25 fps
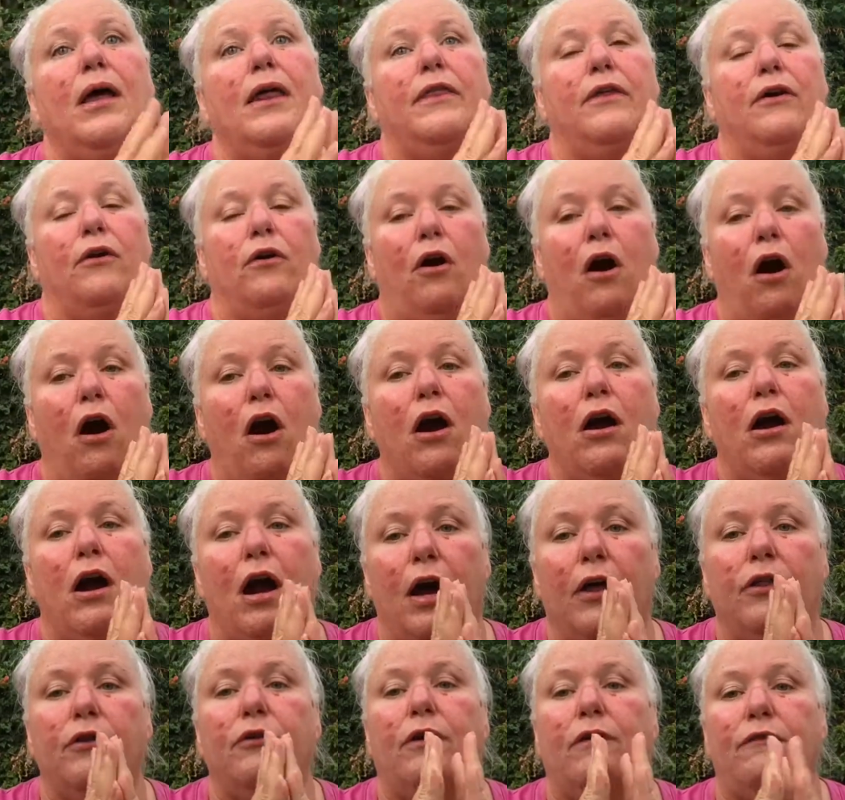There are
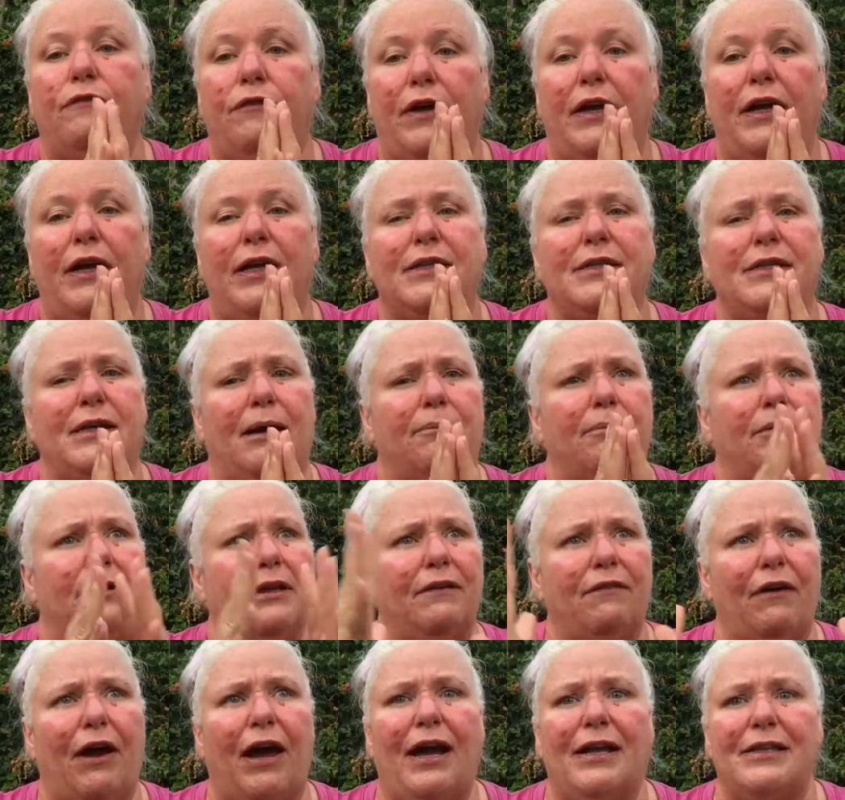other events. I
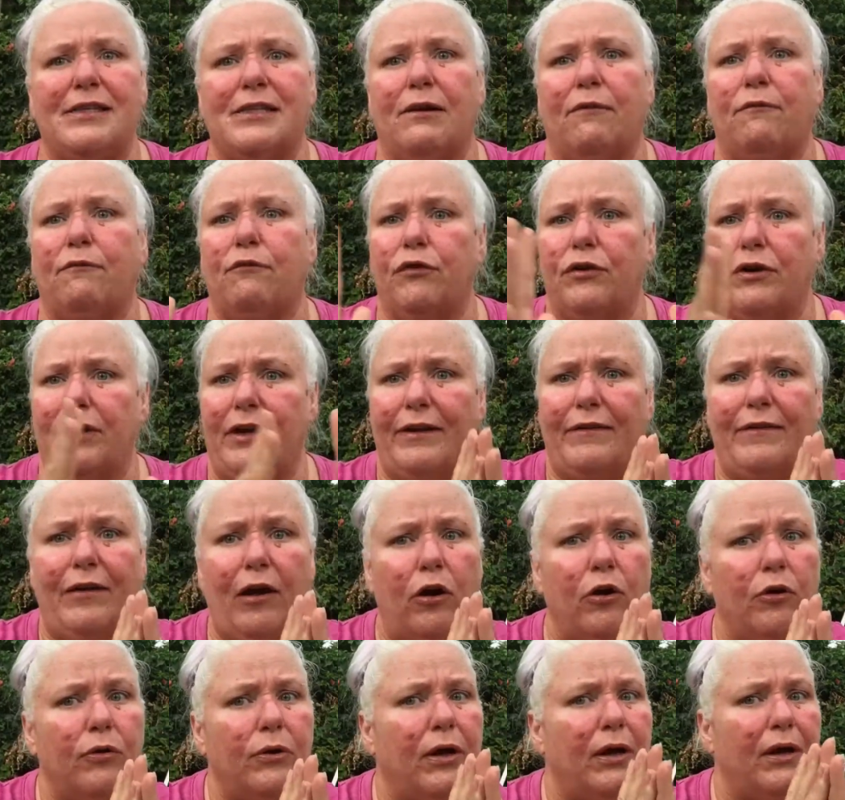believe I had some for
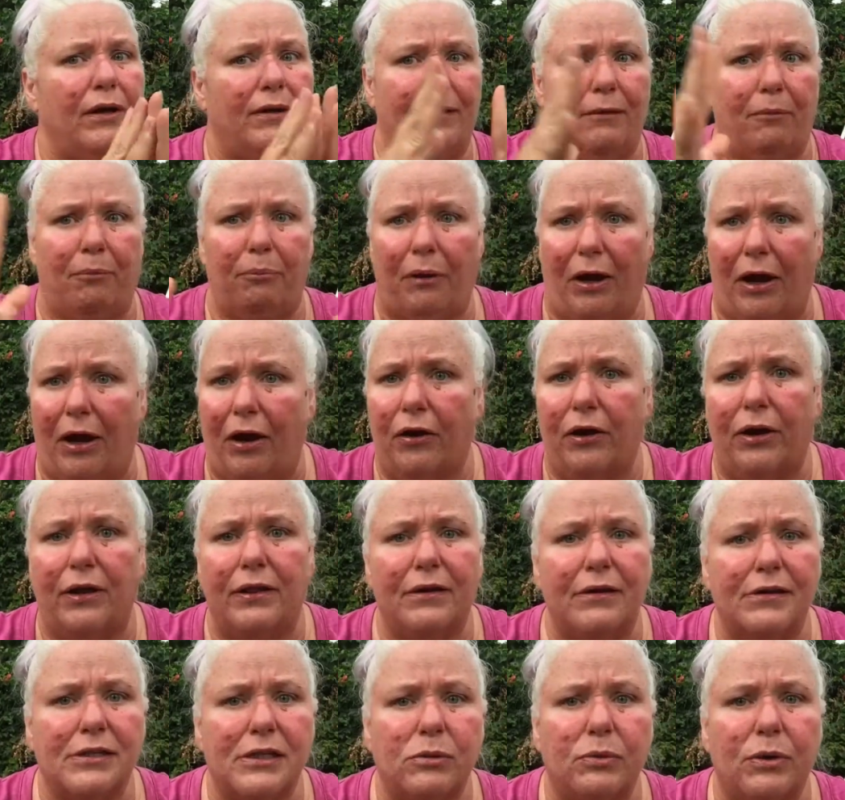Daytona and DeBerry
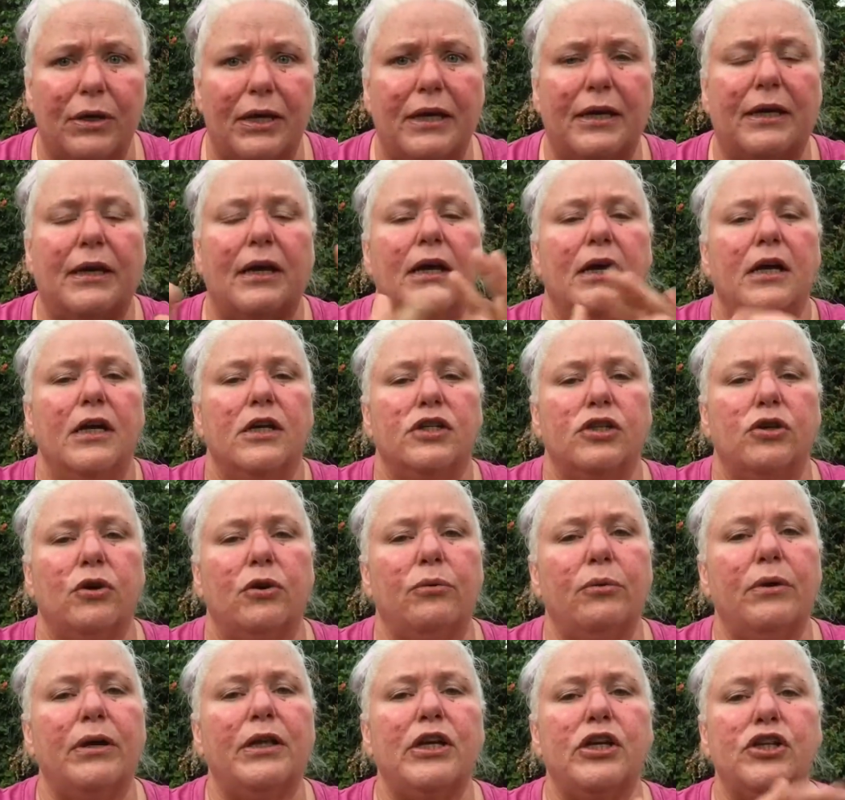this week. So
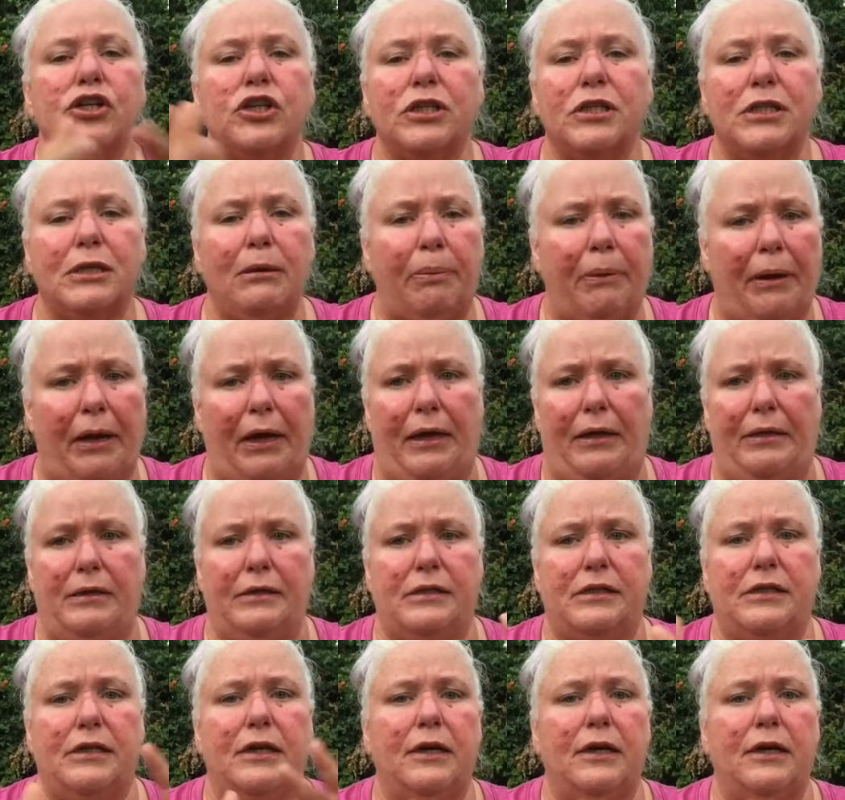it really just depends.